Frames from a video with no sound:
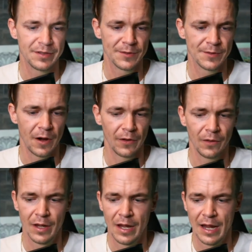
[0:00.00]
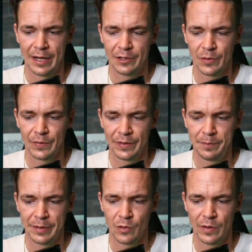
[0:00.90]
model, and currently
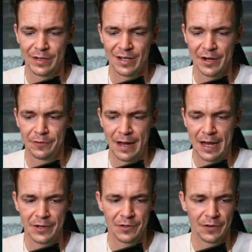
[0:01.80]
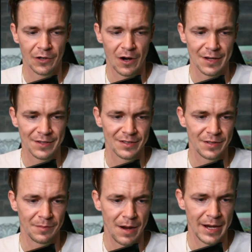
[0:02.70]
Bitcoin is undervalued on the cost to
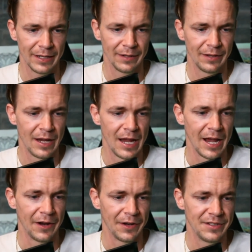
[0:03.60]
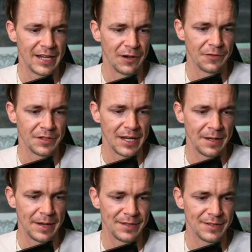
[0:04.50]
mine it, and on a day-over-day
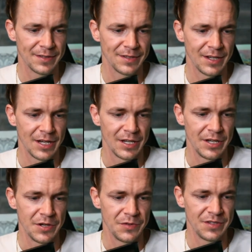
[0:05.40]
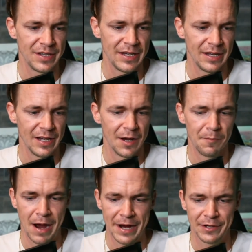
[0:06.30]
basis you see
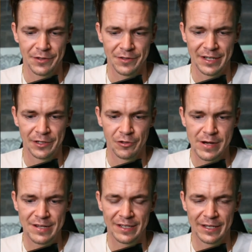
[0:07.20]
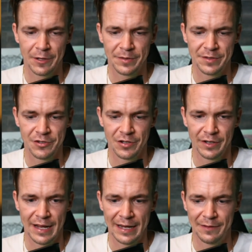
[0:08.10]
miners increasing their position,
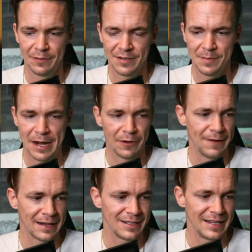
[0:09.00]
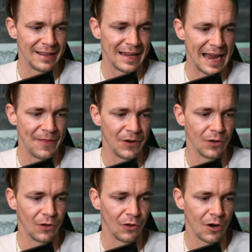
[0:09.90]
and as a matter of fact today they had their
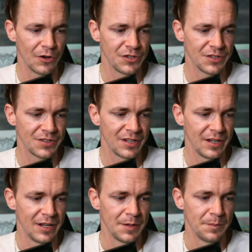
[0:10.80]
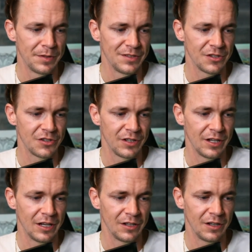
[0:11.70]
largest position
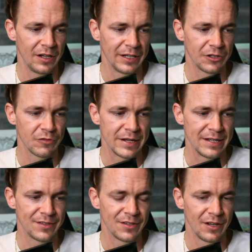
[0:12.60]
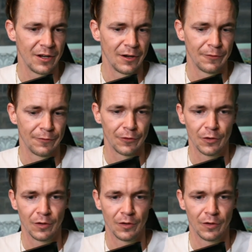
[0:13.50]
increase for